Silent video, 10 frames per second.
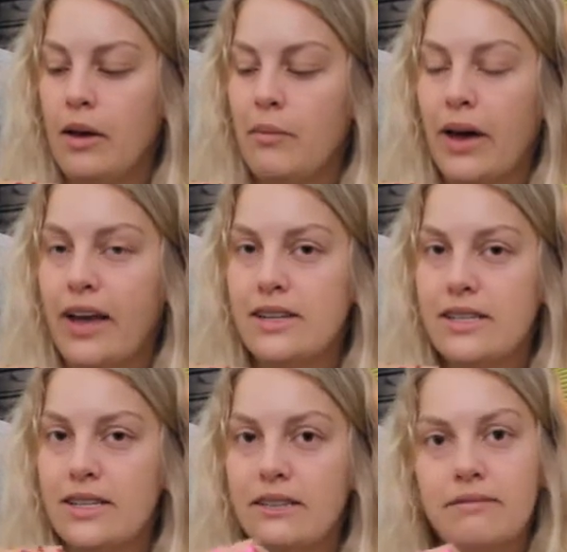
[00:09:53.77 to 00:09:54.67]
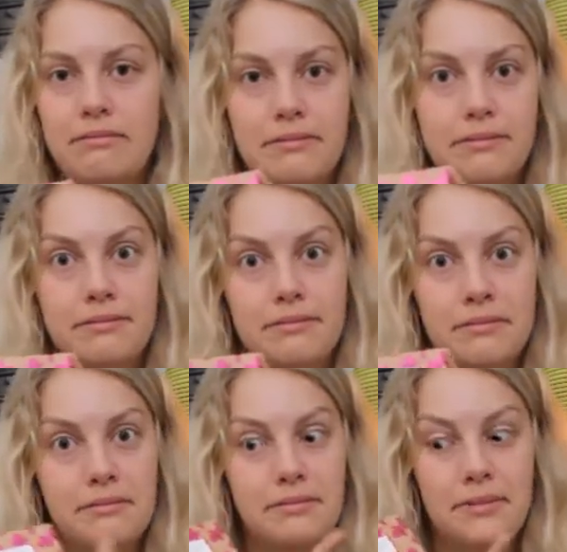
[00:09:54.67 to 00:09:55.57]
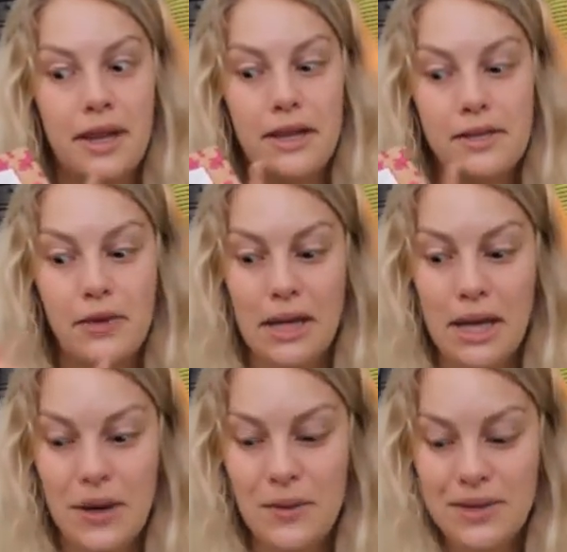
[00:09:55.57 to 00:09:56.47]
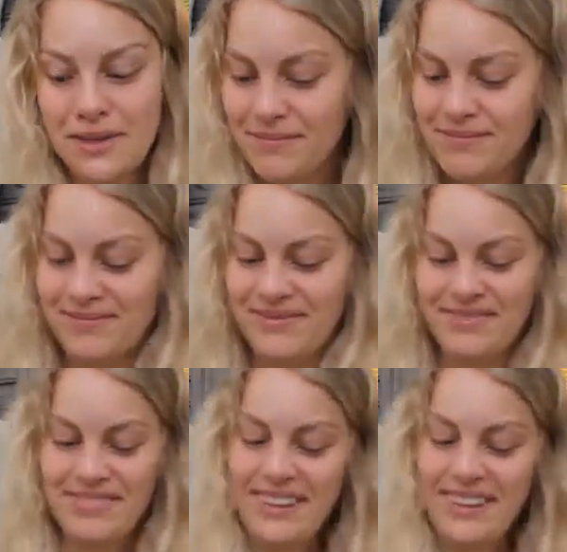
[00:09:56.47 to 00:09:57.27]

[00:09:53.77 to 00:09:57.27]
but it's really cute.